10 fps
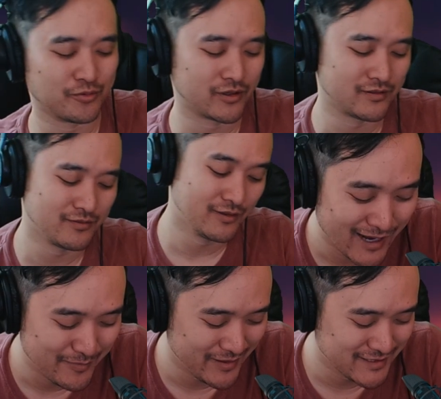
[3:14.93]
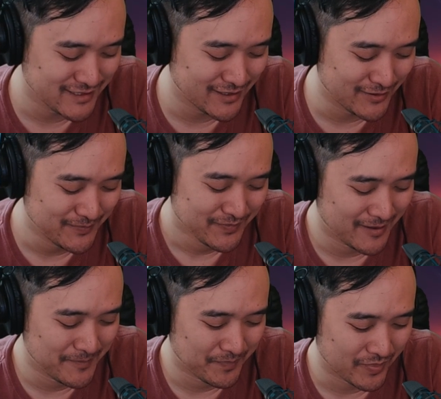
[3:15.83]
one. I got a PG though.
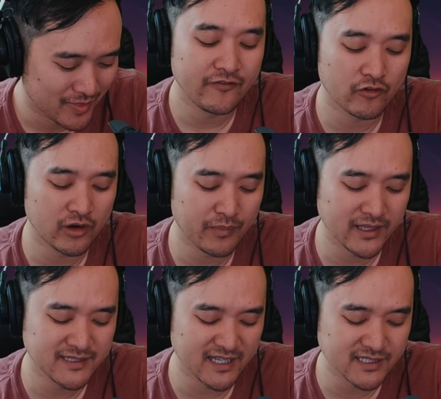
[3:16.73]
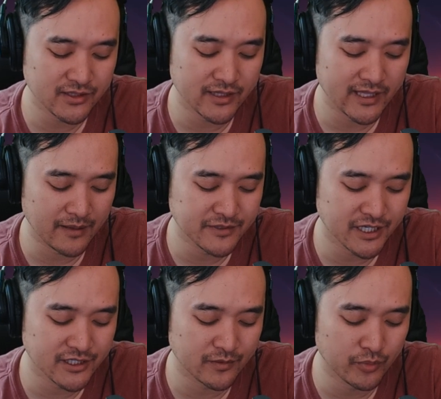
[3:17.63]
And if you want to buy tickets to the Game
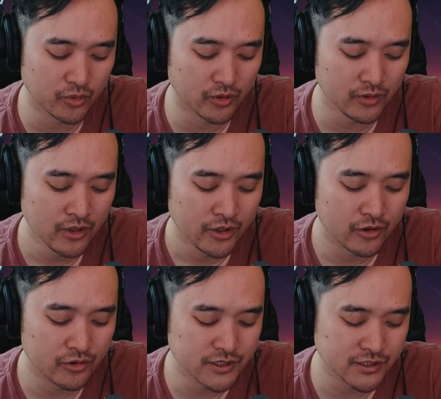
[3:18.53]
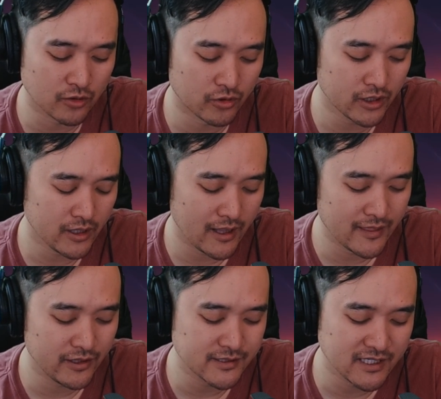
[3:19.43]
Changer pool, go to store and
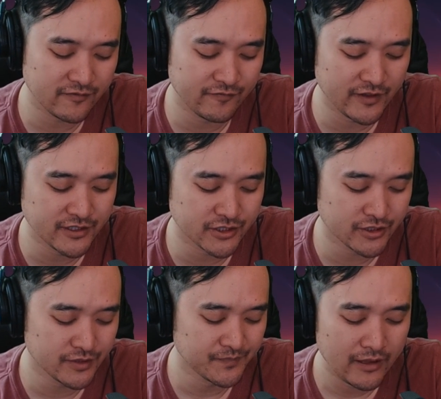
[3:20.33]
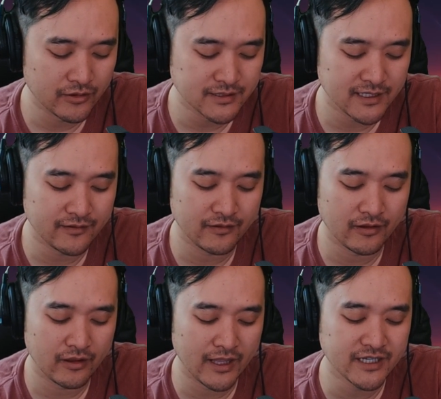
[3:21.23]
then you see featured, and you'll see
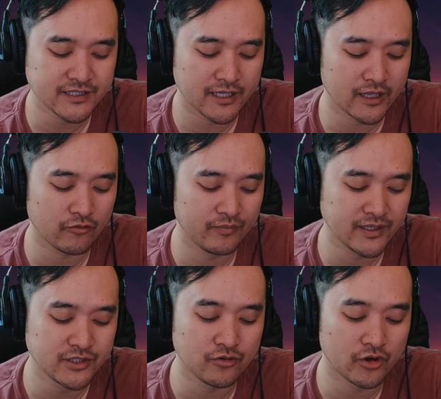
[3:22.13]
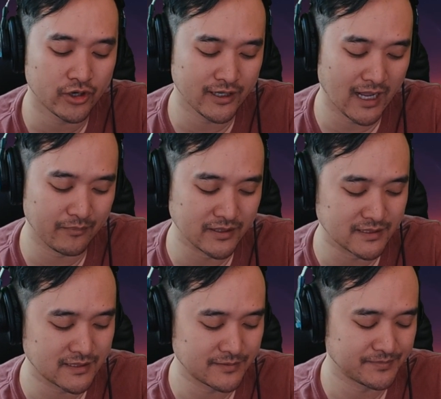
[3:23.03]
each ticket will be 200
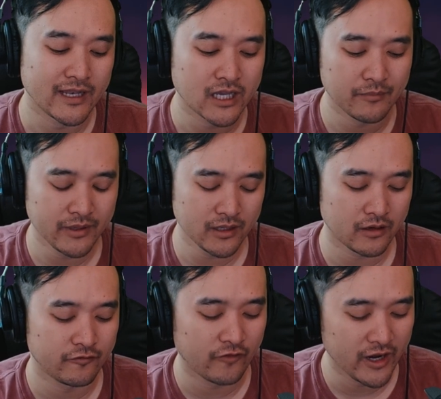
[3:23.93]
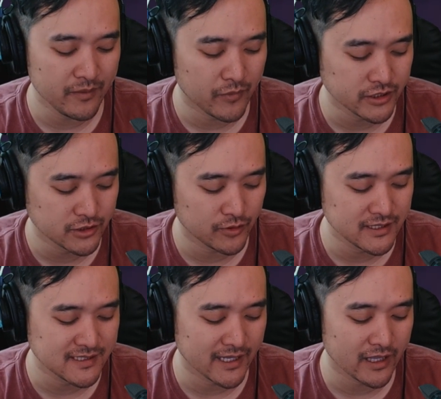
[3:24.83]
diamonds. And coming in on Friday, March
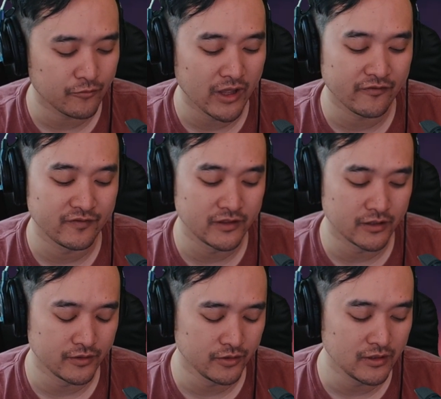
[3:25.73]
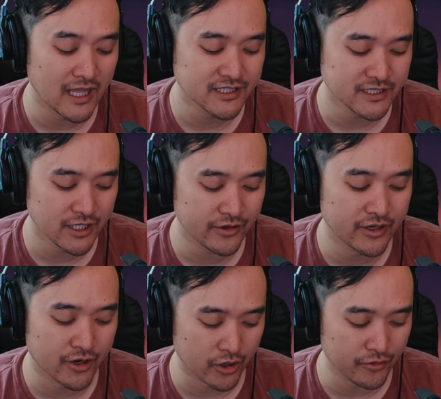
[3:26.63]
22nd, we have the new legendary
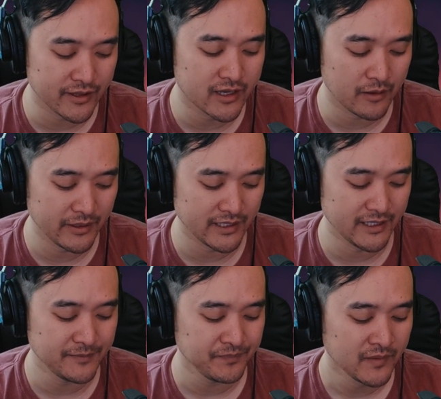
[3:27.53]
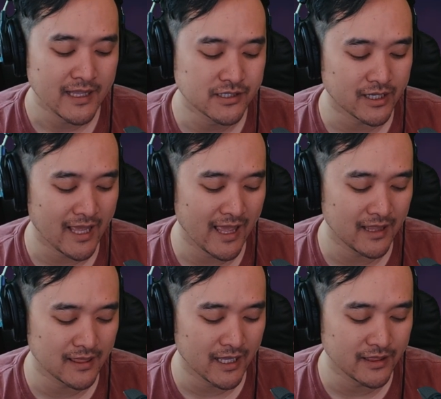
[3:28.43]
Curry coming in. He's going to
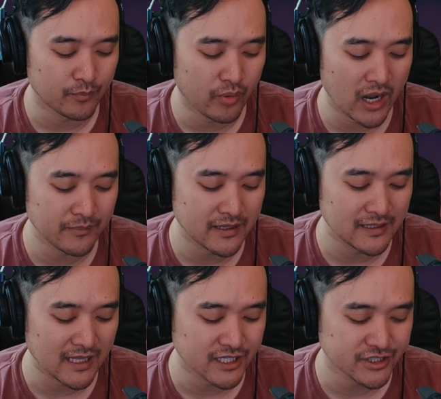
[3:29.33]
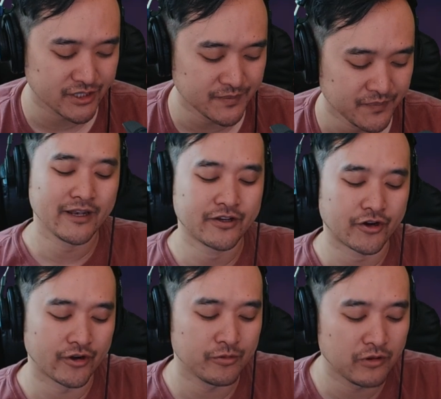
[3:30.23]
headline the Prime Collection, and
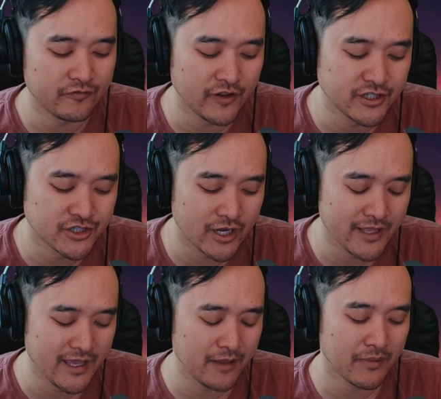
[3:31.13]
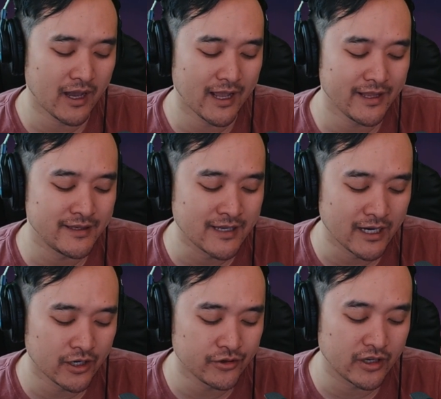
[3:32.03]
Curry will feature a game high
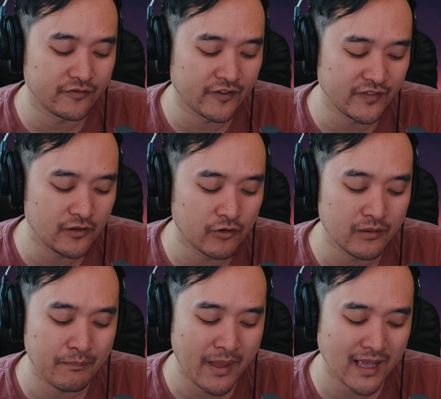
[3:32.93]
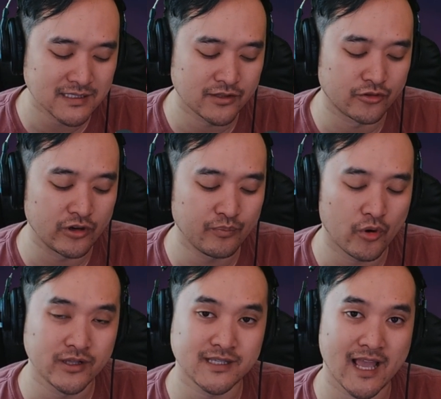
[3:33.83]
951 max
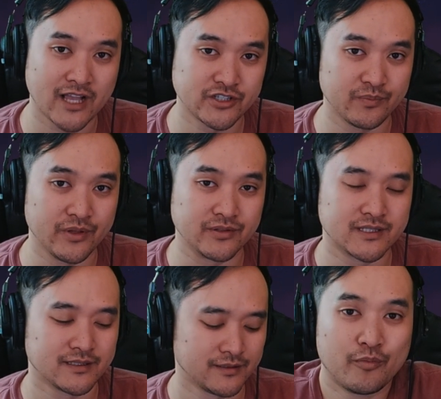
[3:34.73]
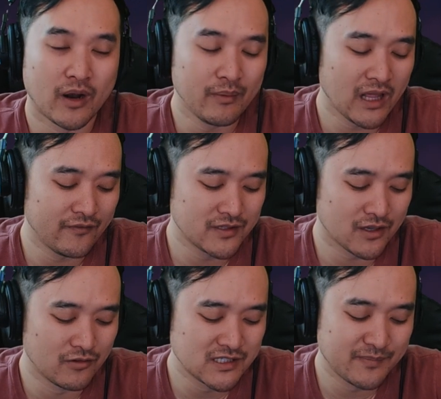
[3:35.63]
3-point attributes. He'll probably have his
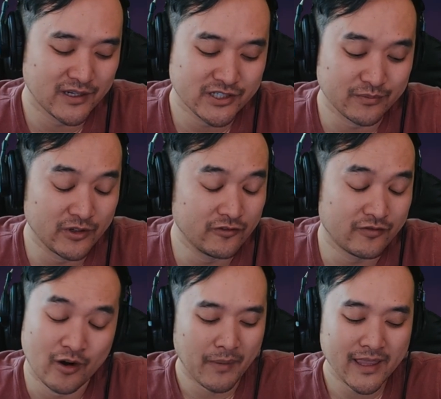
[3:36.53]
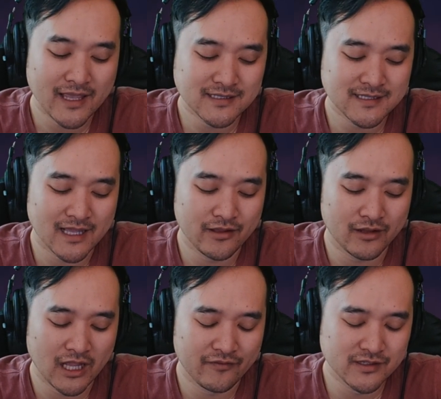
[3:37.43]
own special move. My guess is that
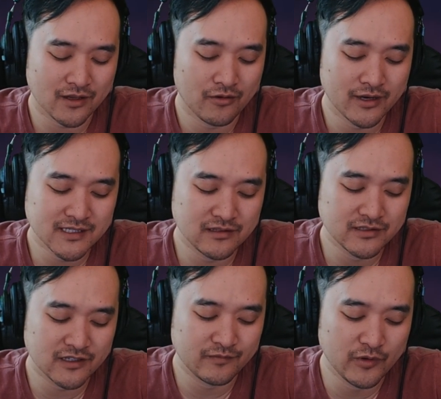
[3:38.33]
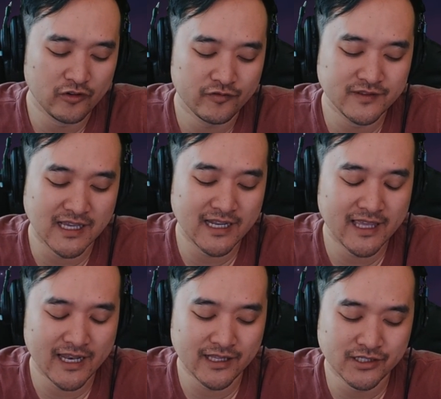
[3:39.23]
he'll have his own exclusive move
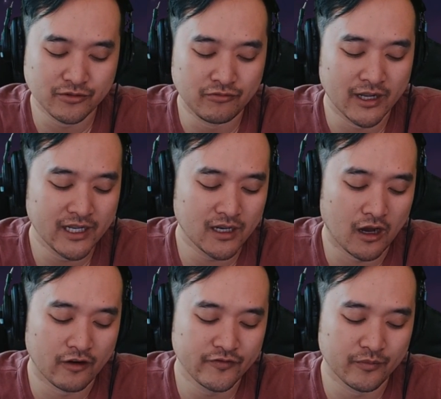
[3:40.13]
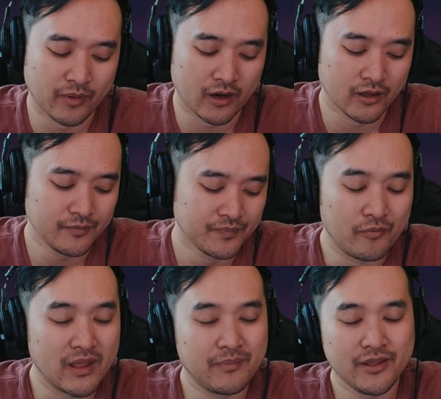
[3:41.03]
dedicated to running off the ball, or
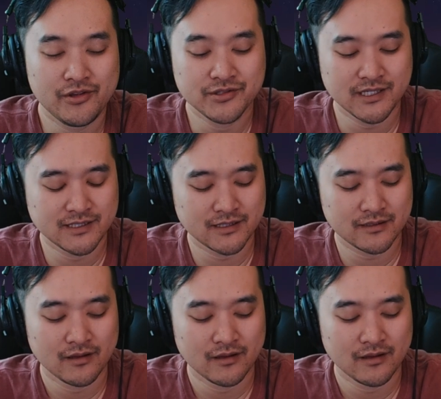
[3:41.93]
maybe using